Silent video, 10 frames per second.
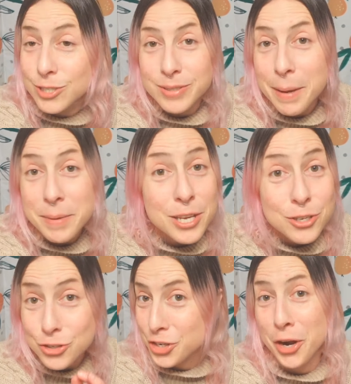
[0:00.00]
So let me
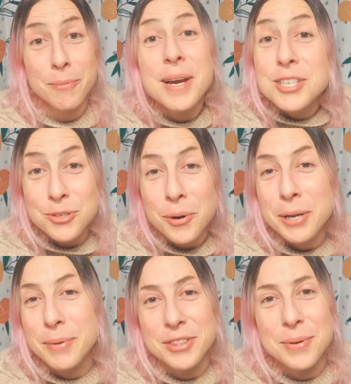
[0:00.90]
share my
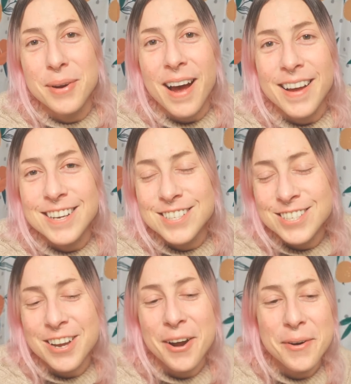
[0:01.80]
story with you guys.
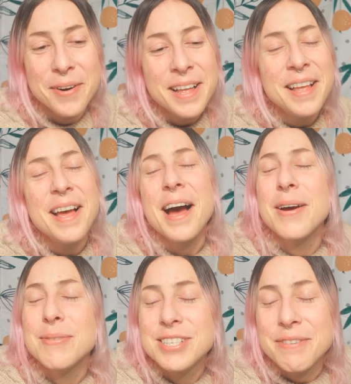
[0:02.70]
So
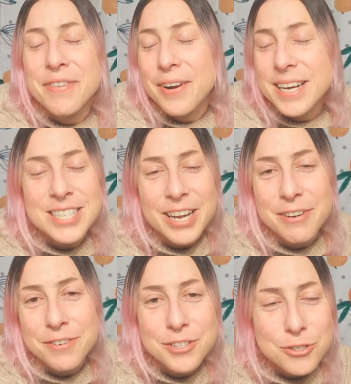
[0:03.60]
I was very
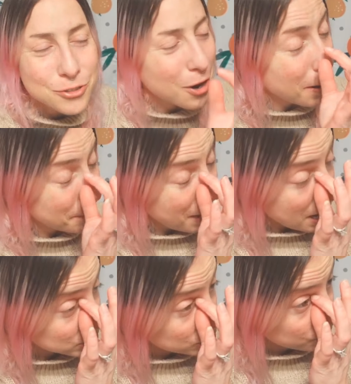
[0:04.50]
excited for this drop, as you